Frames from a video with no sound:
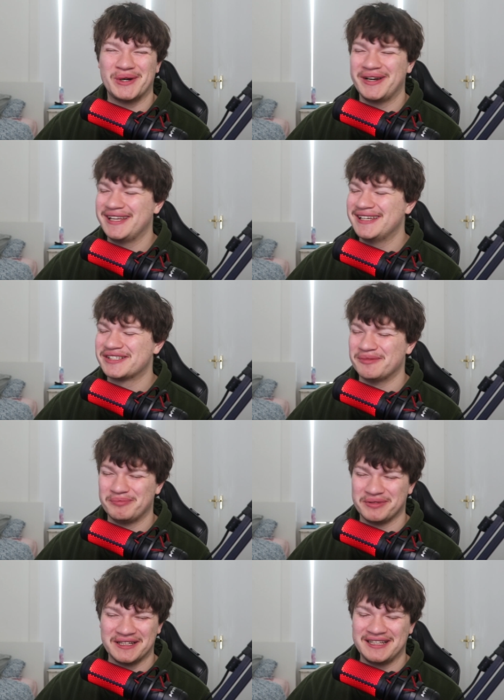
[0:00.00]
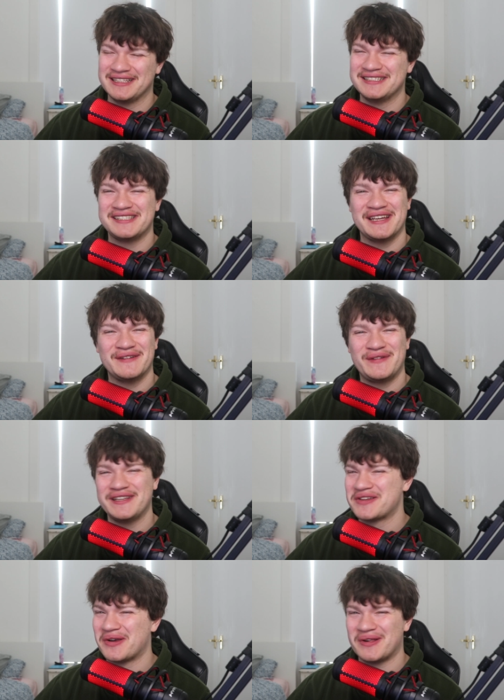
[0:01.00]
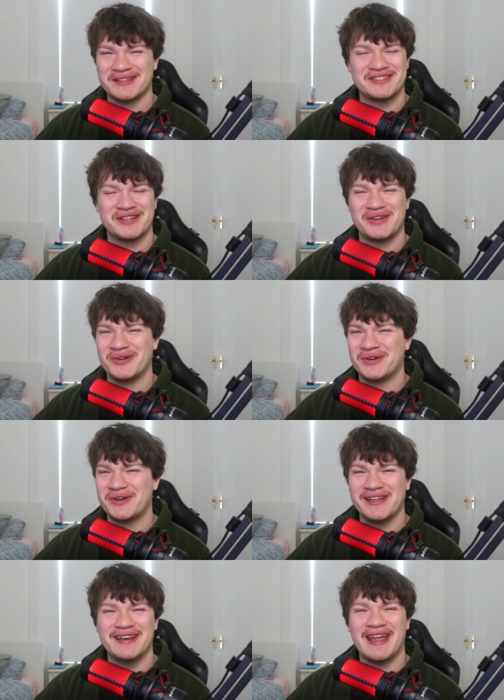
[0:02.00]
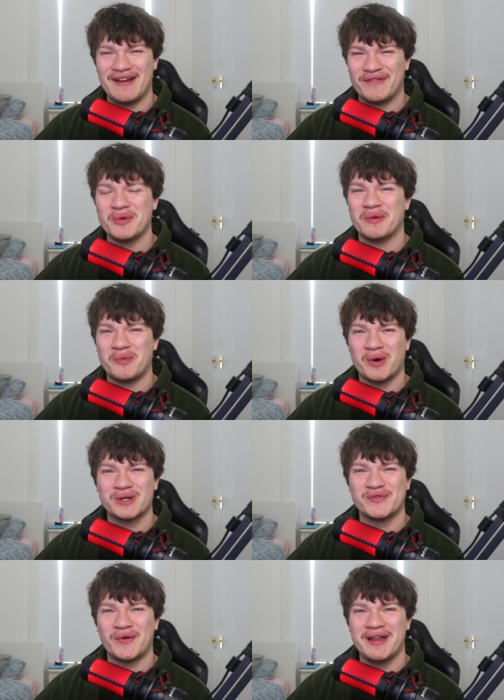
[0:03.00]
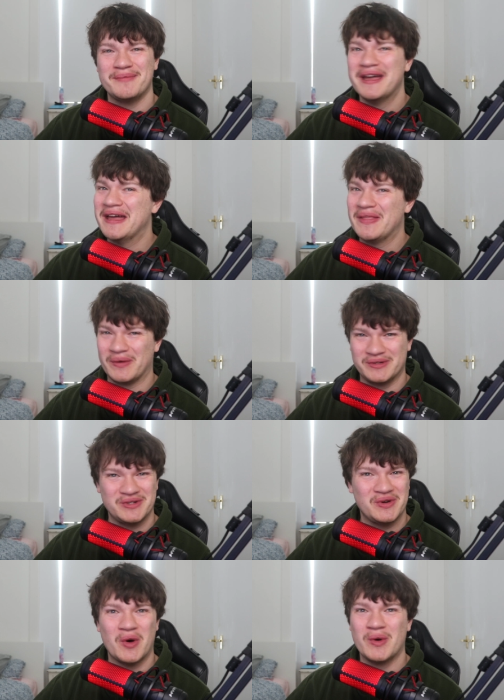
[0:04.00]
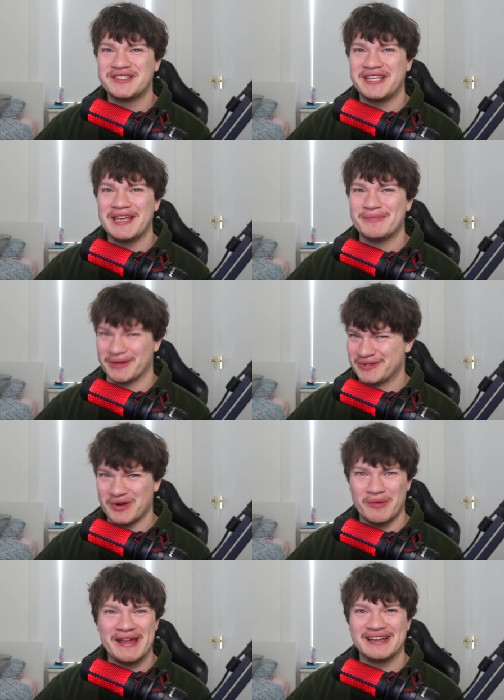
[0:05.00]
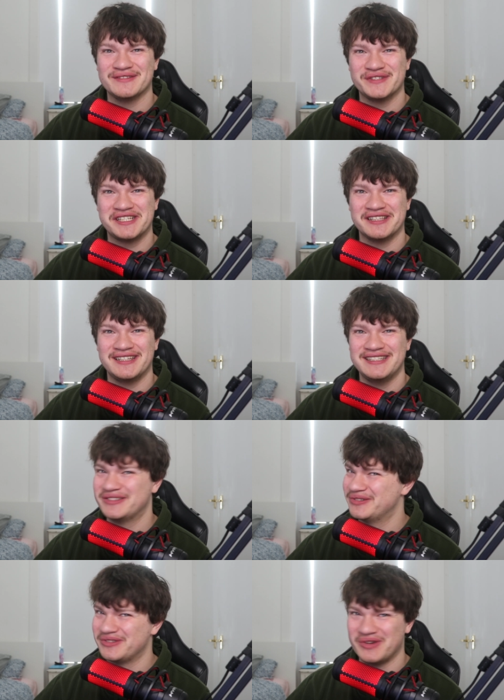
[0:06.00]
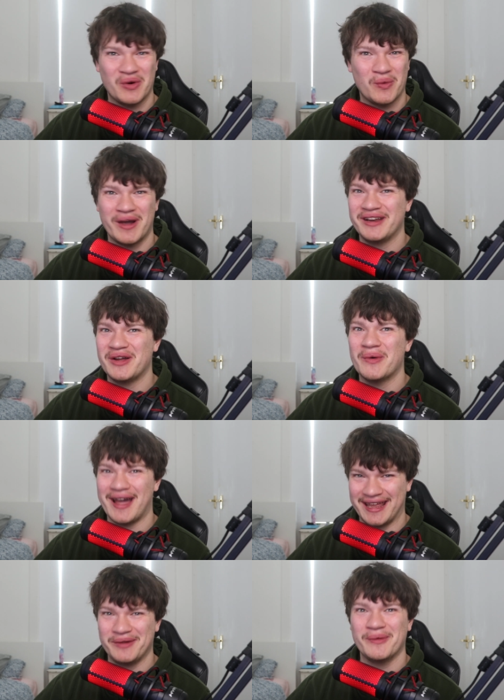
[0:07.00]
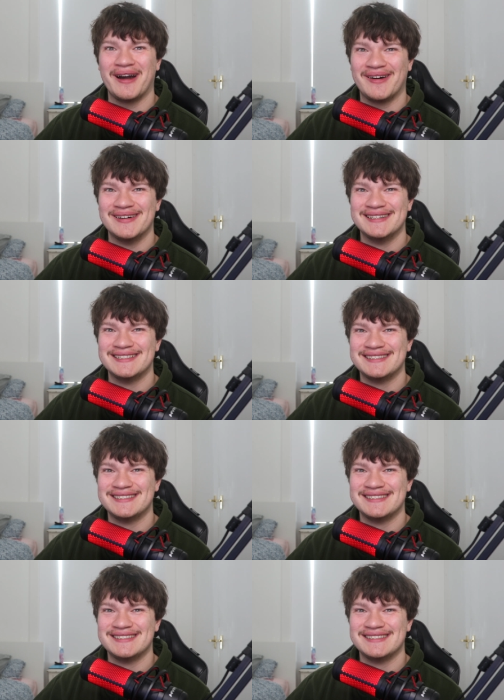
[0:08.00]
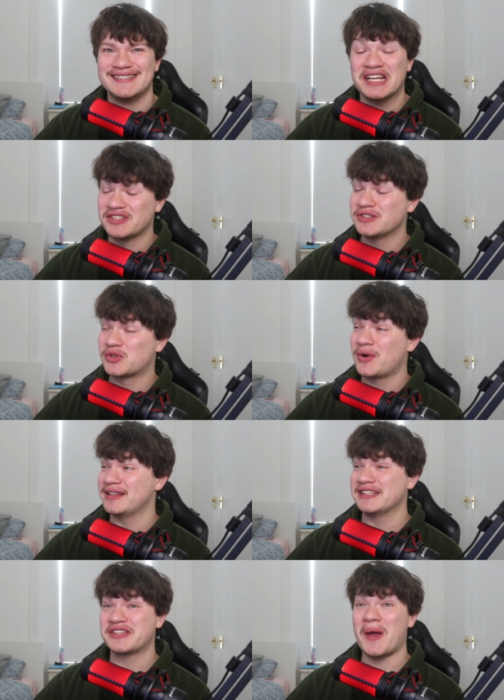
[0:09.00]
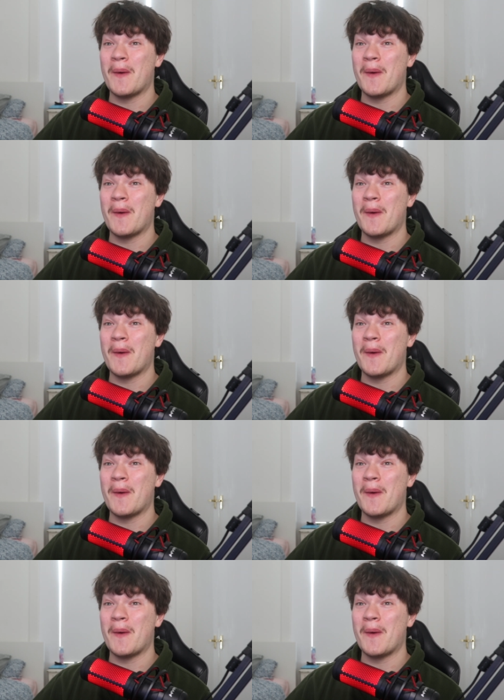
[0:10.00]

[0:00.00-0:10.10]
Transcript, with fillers: where he is completely safe. He's got all his security and everyone works for him. There's no escape, there's no medical facilities, there's no way to go anywhere. Sounds great, let's